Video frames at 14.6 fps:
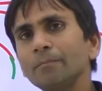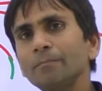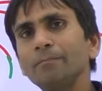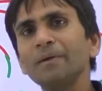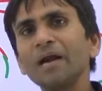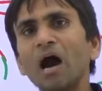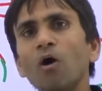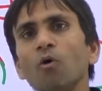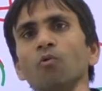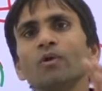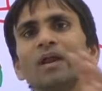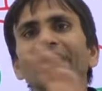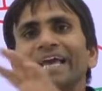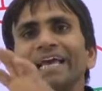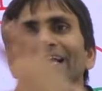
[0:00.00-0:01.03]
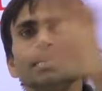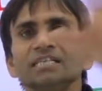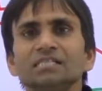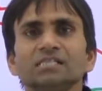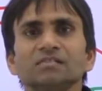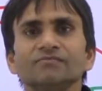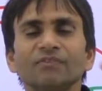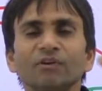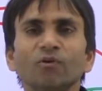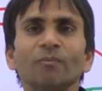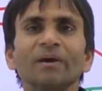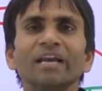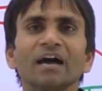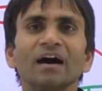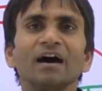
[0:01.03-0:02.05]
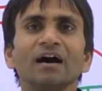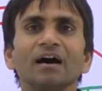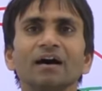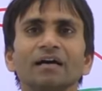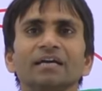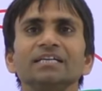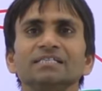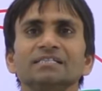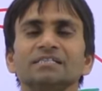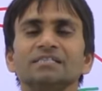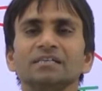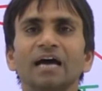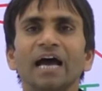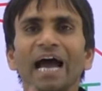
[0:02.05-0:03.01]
brown haze phenomena is